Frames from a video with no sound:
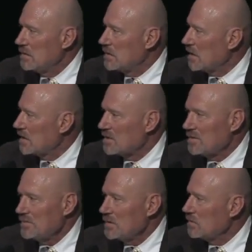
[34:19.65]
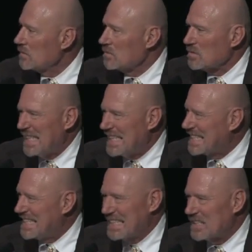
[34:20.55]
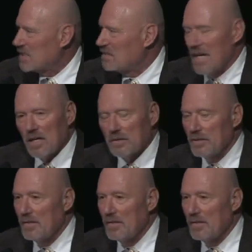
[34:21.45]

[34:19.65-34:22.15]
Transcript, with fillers: Just razed it to the ground.